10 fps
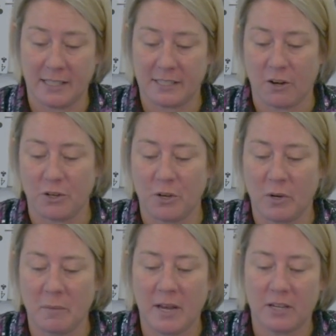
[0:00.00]
So you
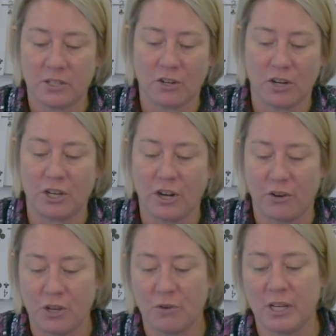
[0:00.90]
want to make sure,
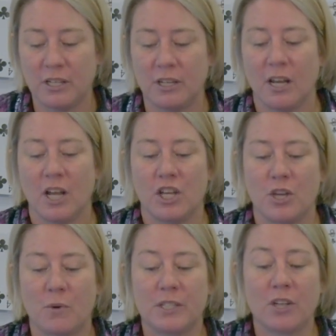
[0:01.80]

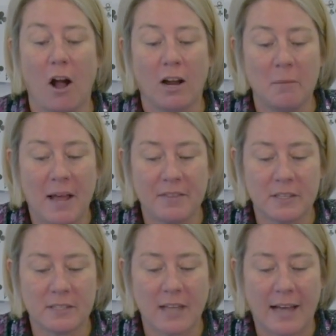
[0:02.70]
you can talk about
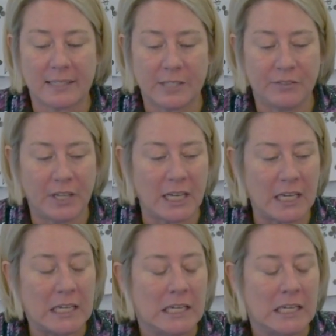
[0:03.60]
this activity.